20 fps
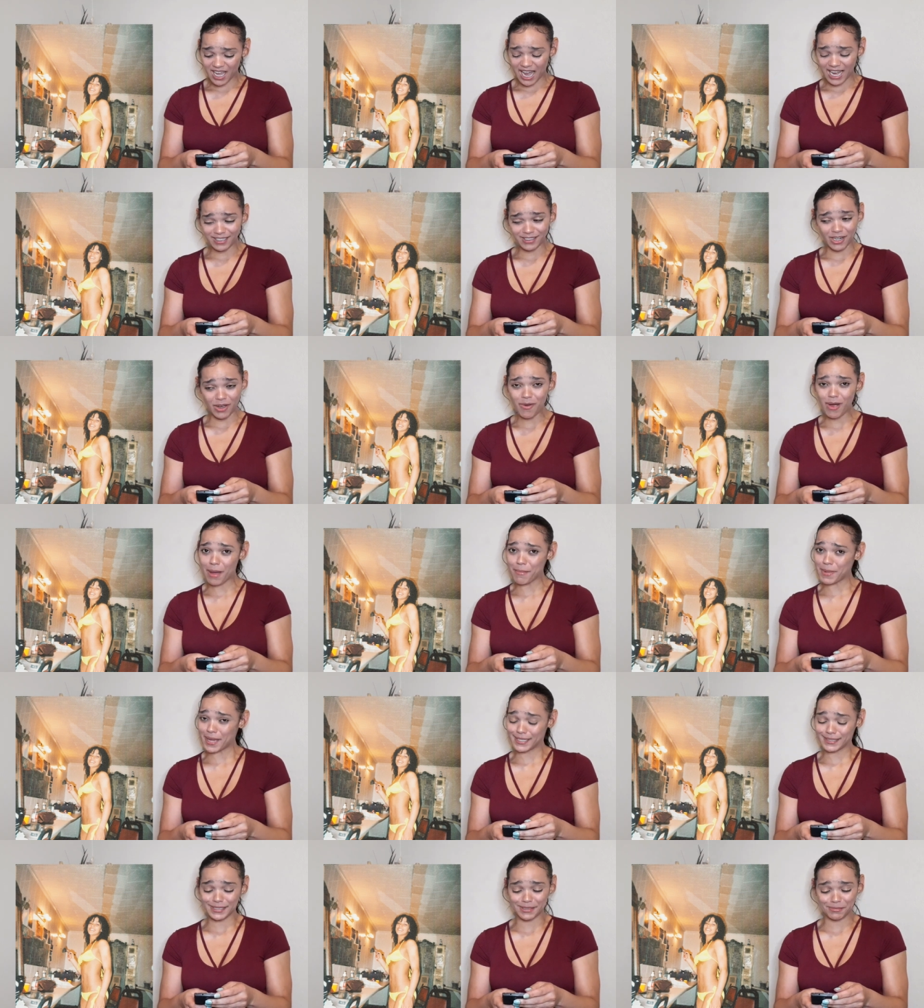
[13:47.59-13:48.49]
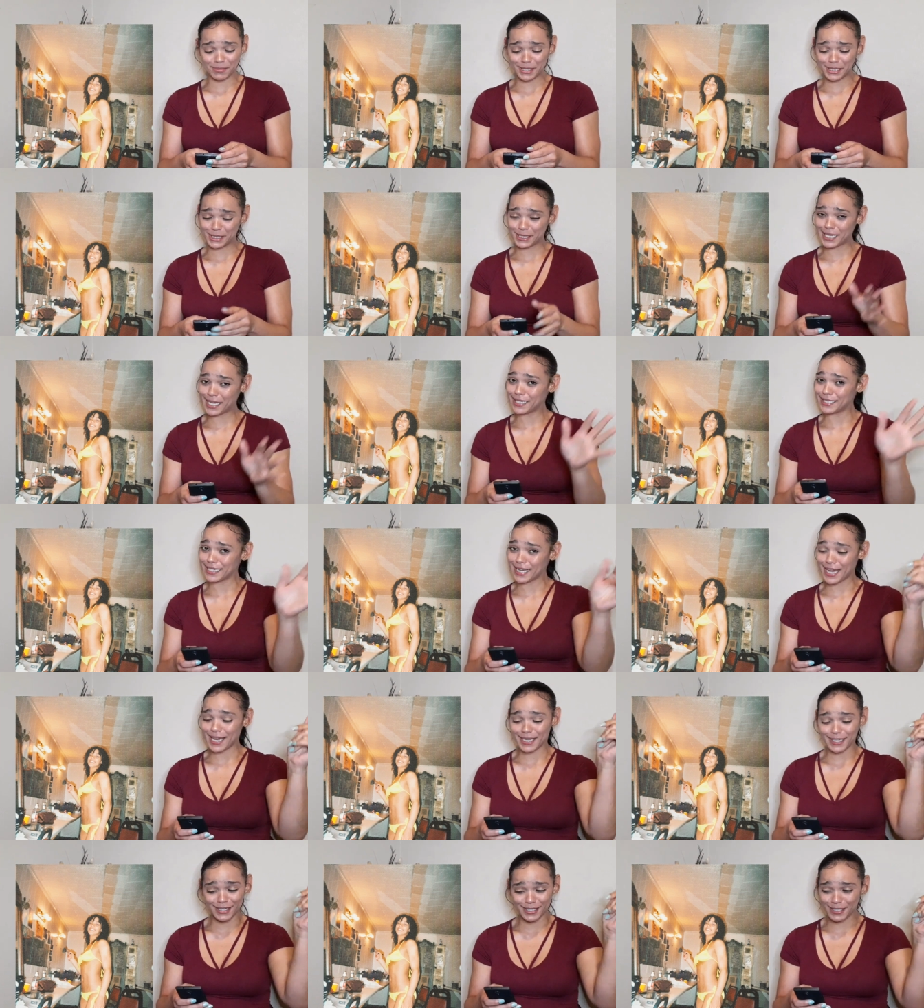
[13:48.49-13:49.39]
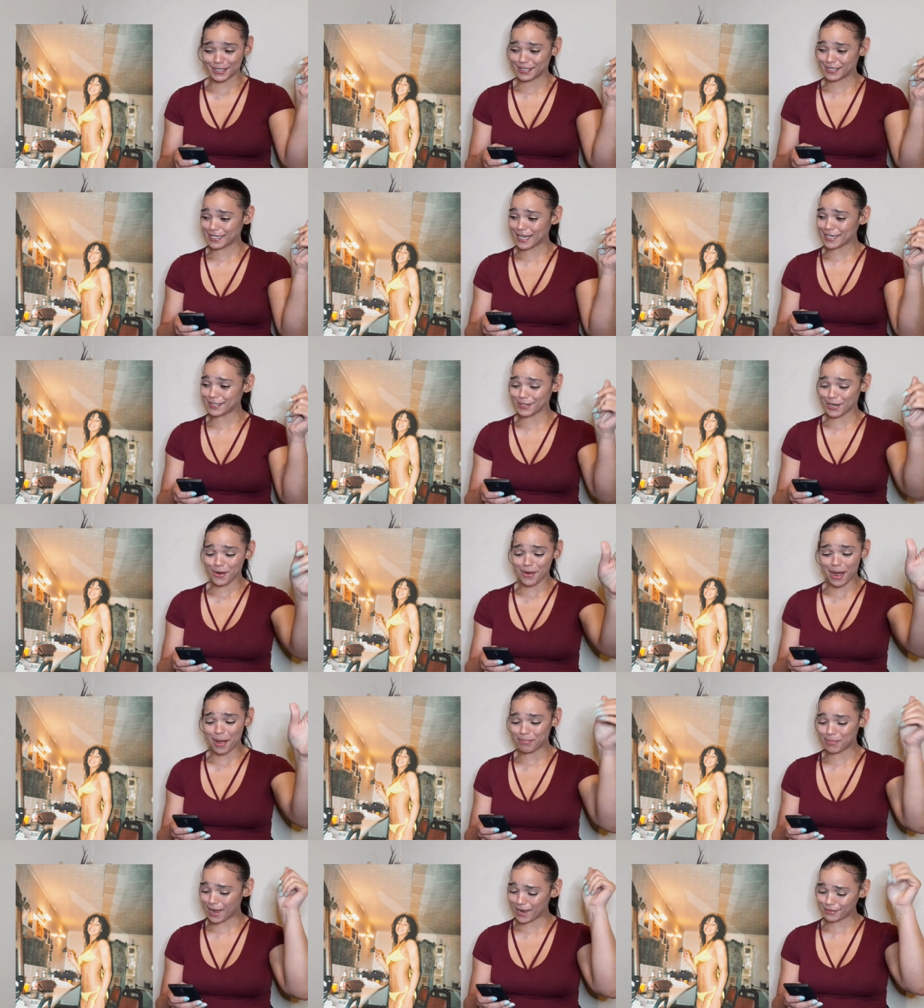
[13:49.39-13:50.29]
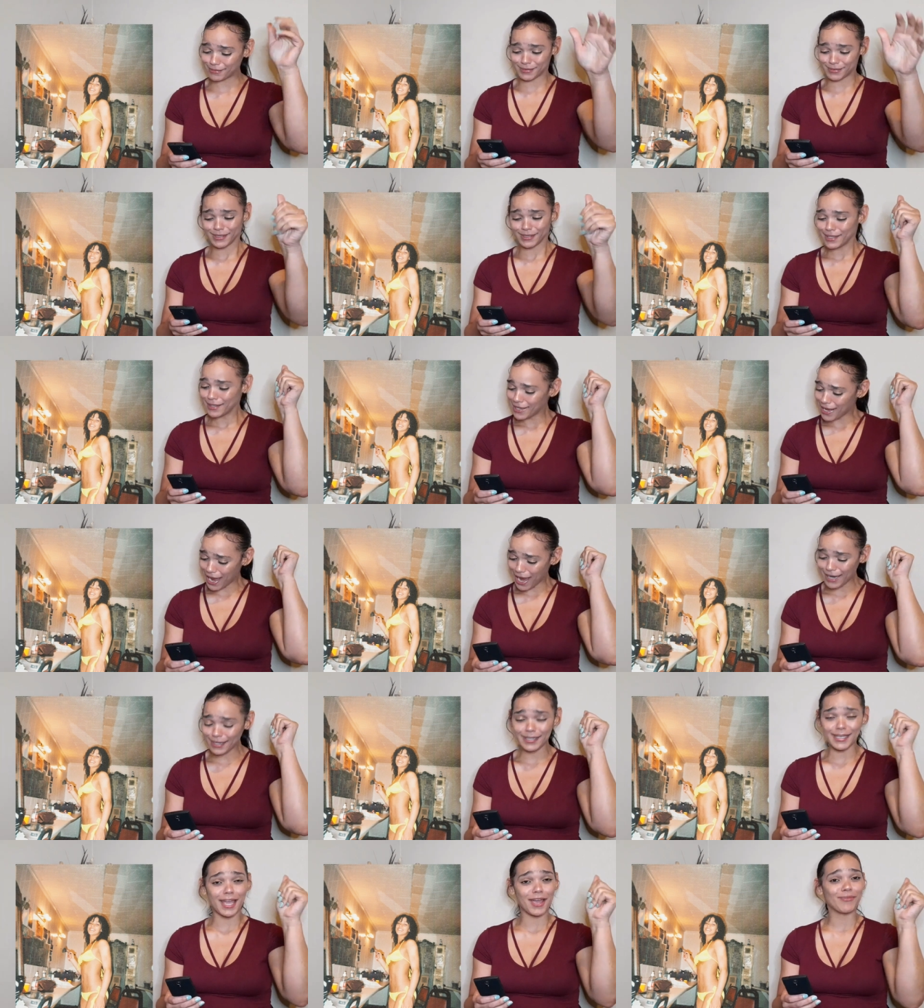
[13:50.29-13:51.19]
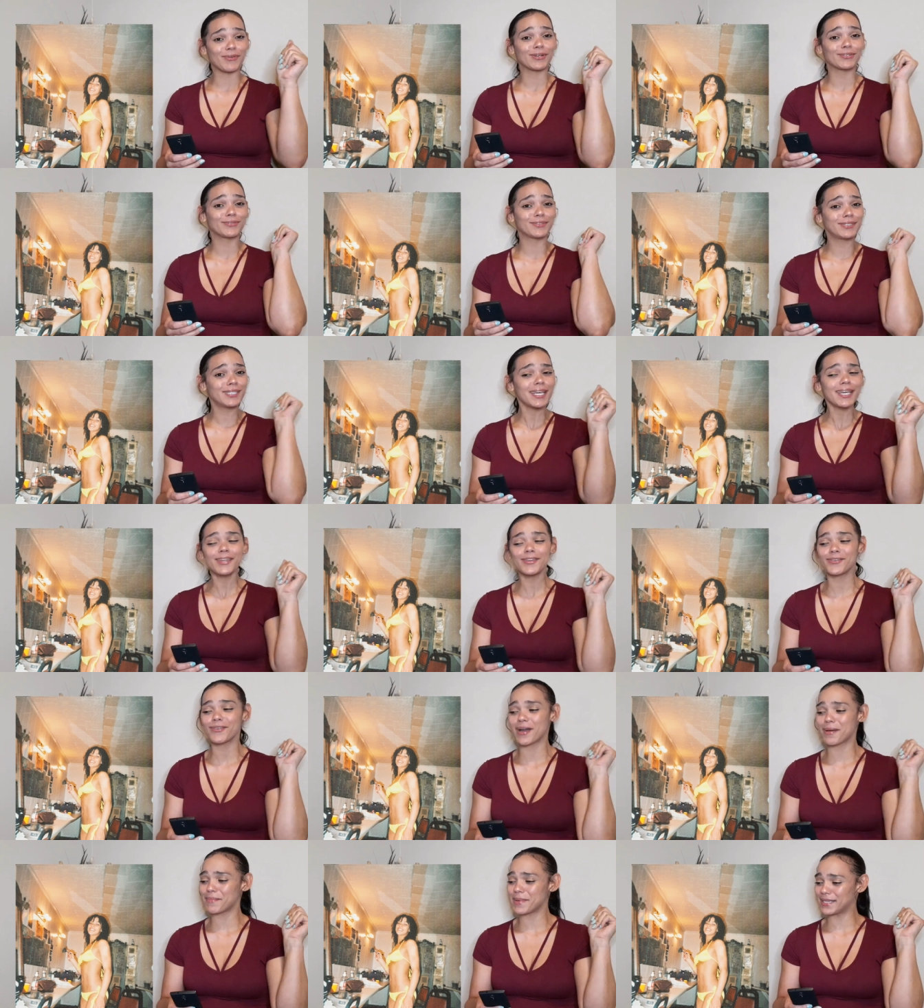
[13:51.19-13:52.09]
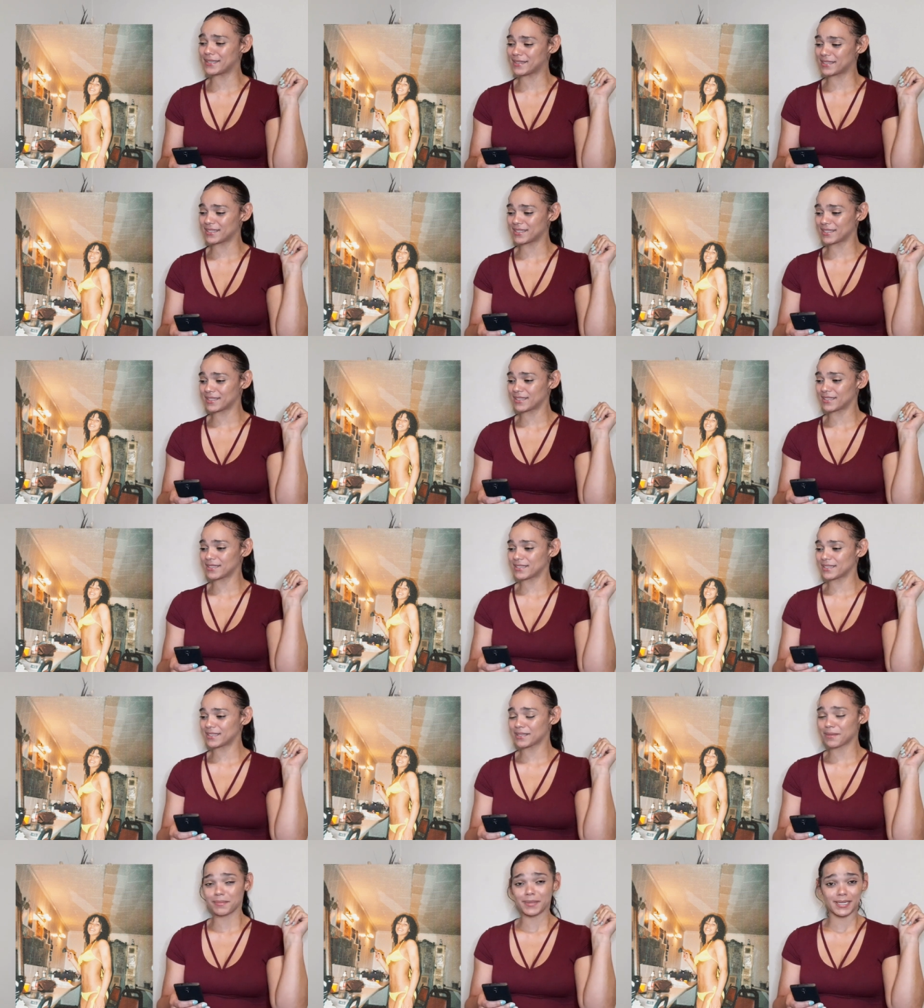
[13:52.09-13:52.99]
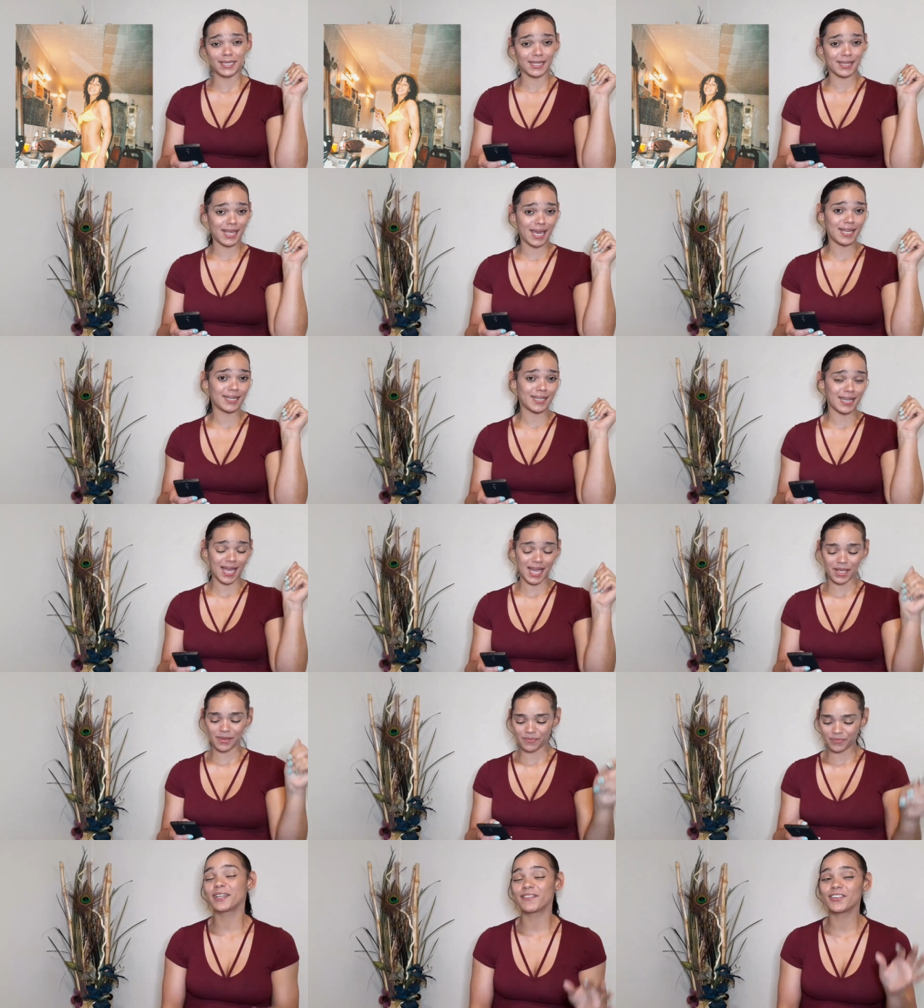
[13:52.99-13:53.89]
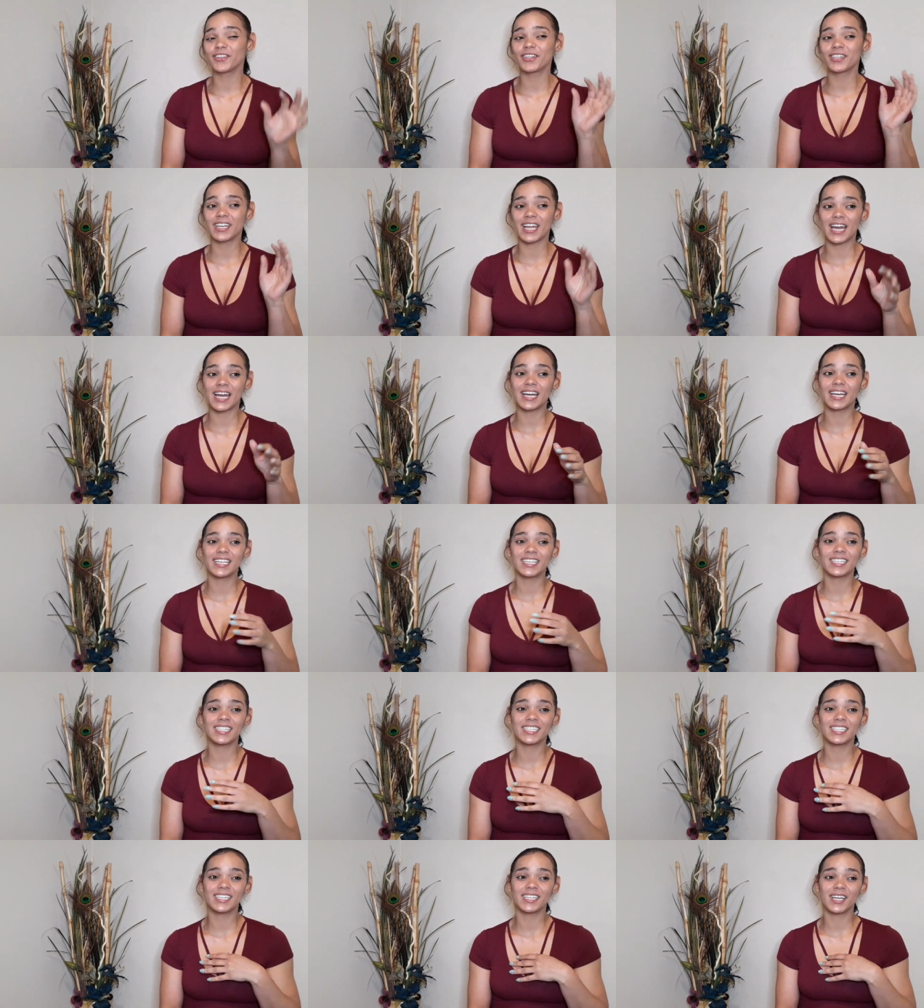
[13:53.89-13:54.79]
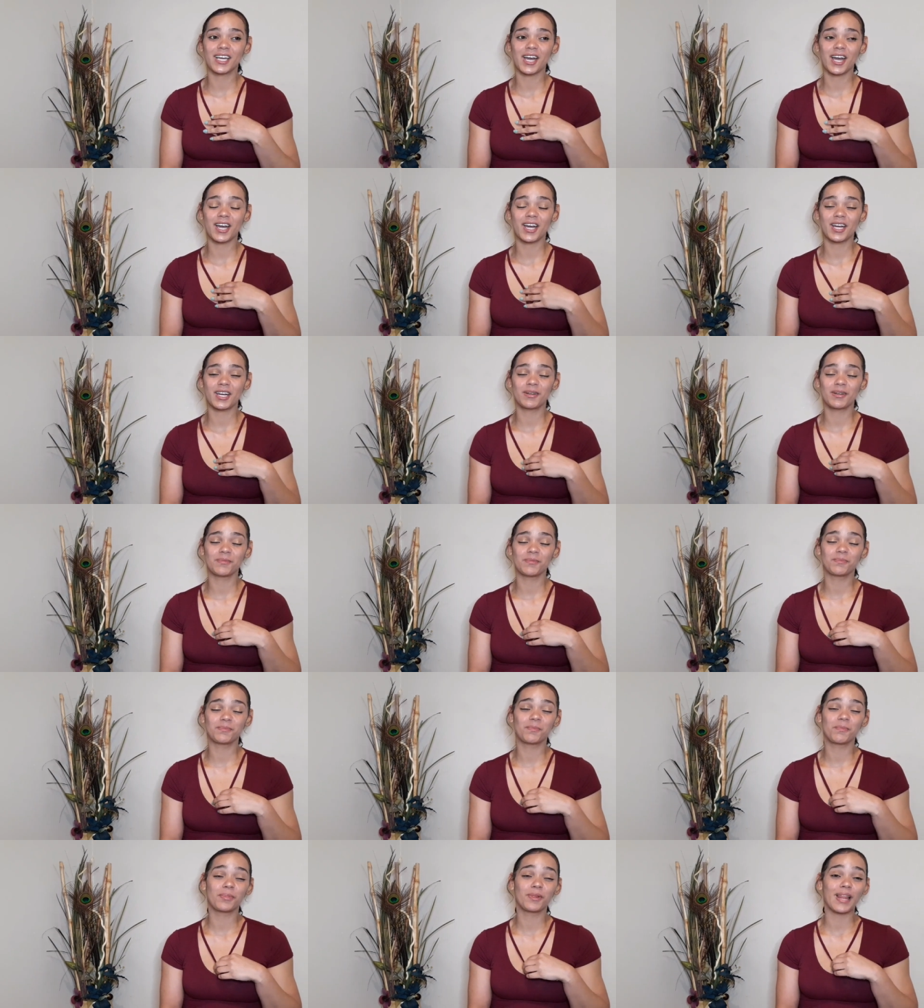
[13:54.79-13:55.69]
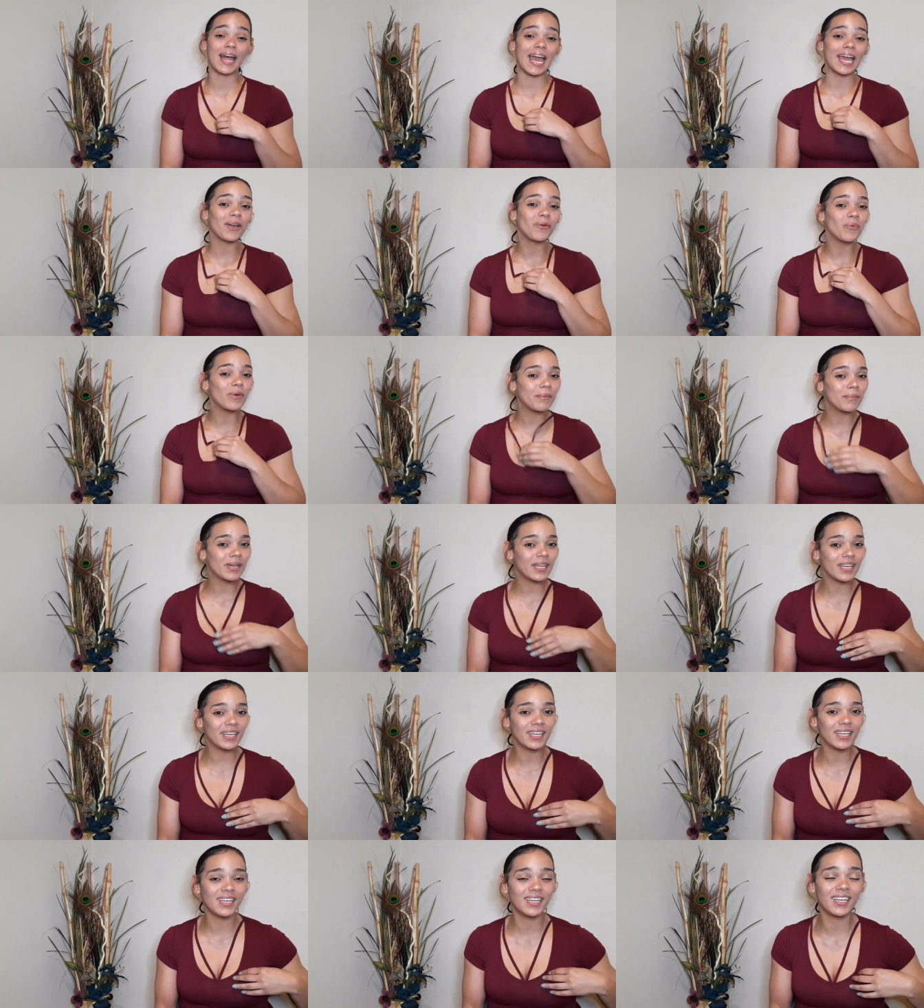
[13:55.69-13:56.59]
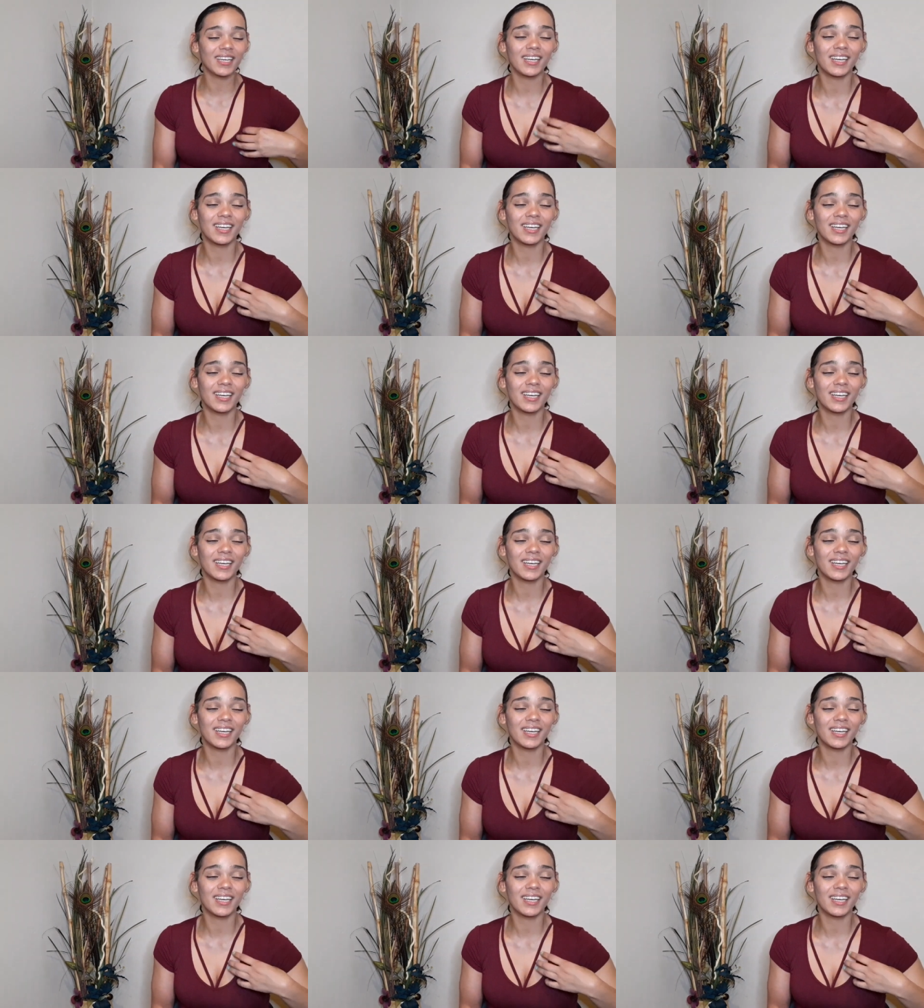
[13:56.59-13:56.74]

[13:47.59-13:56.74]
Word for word: I know I made some money that night, honey. I know I I, I guarantee you I made some money that night. Believe it or not, um, black women